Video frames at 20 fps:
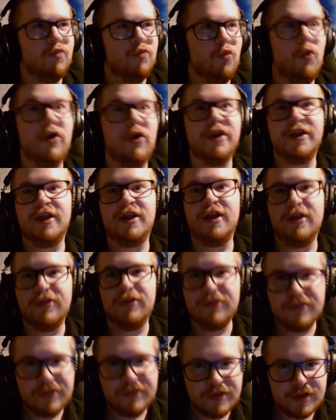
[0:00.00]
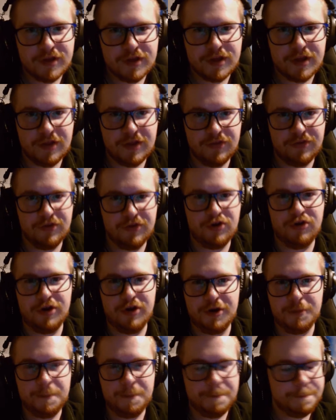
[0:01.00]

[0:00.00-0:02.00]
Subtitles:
what it is, considering